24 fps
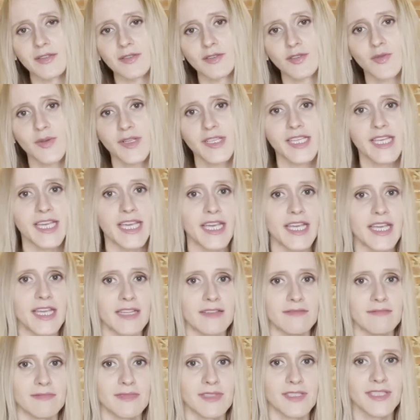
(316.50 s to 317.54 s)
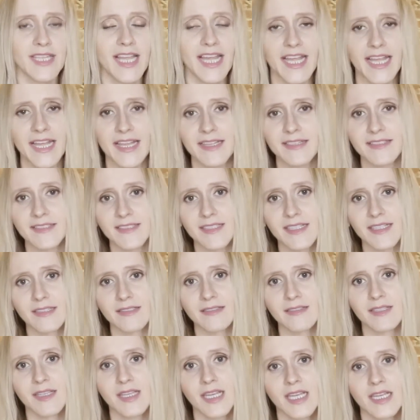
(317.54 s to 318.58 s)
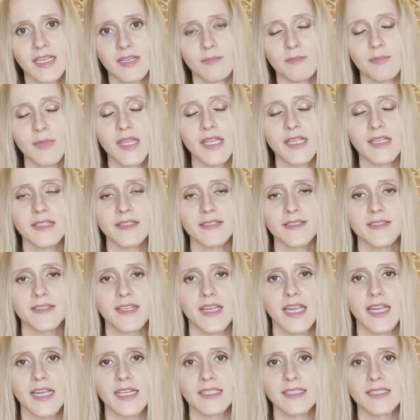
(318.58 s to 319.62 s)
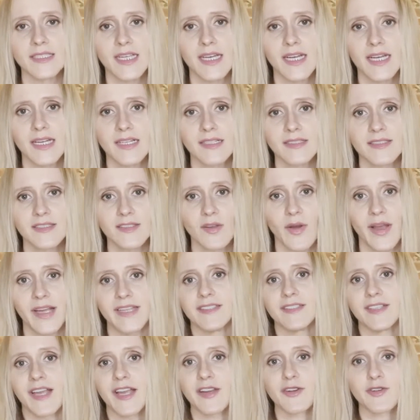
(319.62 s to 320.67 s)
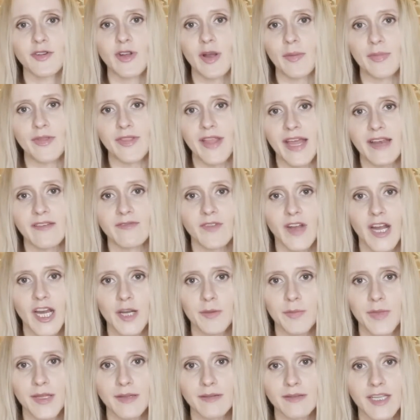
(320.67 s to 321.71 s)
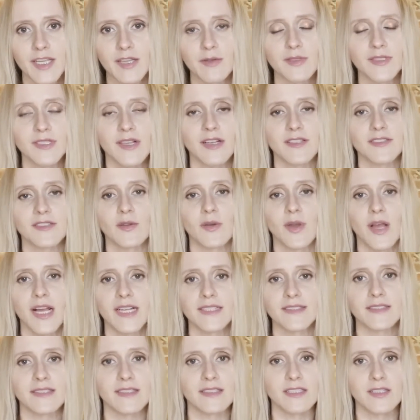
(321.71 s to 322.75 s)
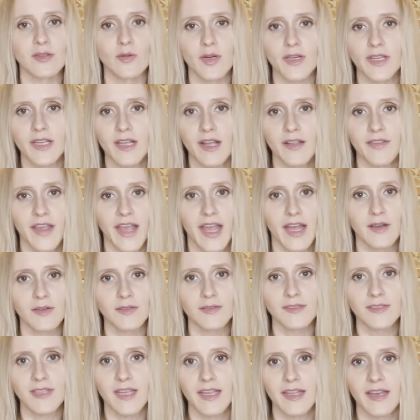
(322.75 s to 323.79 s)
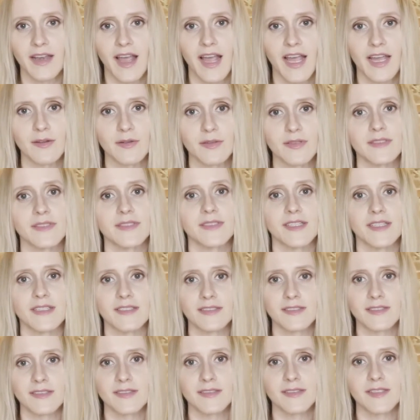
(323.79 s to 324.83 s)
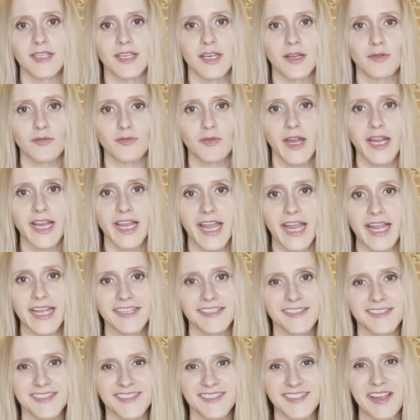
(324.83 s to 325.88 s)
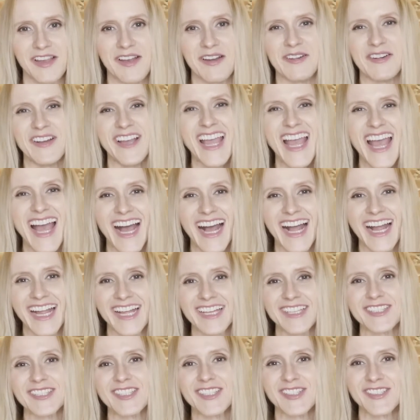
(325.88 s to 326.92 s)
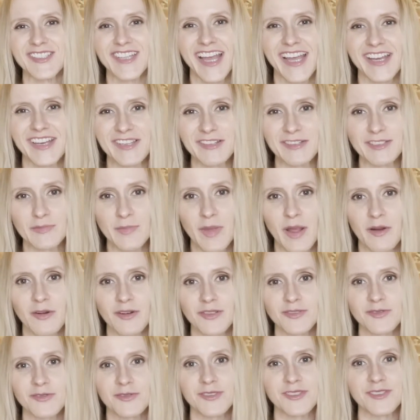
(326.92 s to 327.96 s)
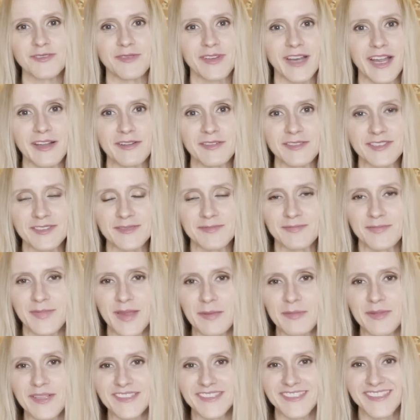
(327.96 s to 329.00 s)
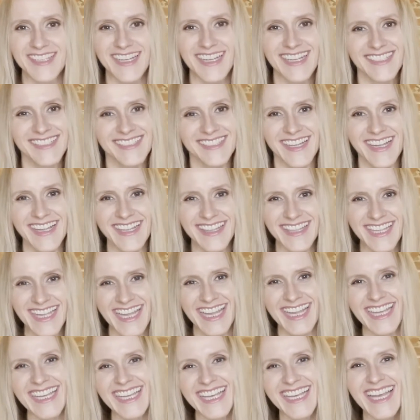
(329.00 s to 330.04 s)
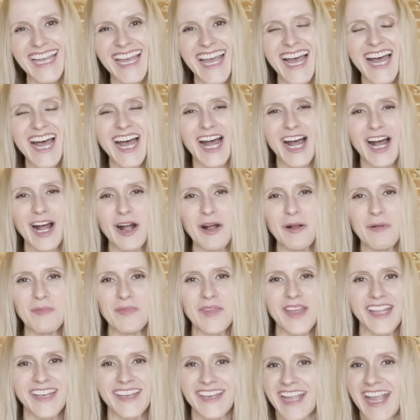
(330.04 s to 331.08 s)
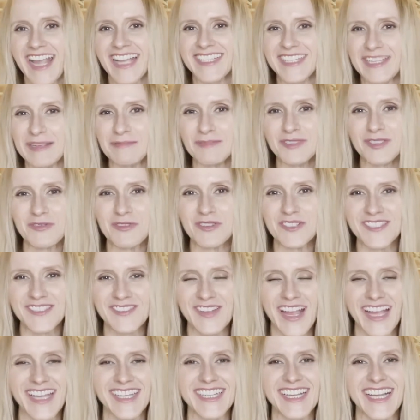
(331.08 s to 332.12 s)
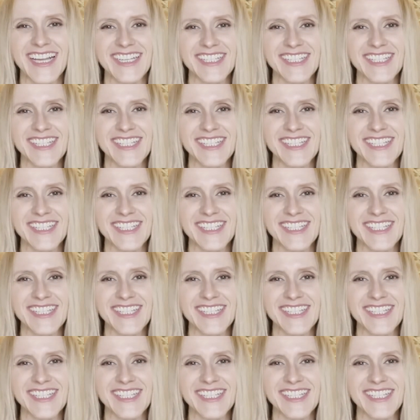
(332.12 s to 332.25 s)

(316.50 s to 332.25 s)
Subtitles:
drilling and lathes and mills. And so I grew up in that environment. He was also constantly working on the house, and I was his, right hand. So I had to learn how to use power tools when I was maybe 6, I think, and hand him tools. So I had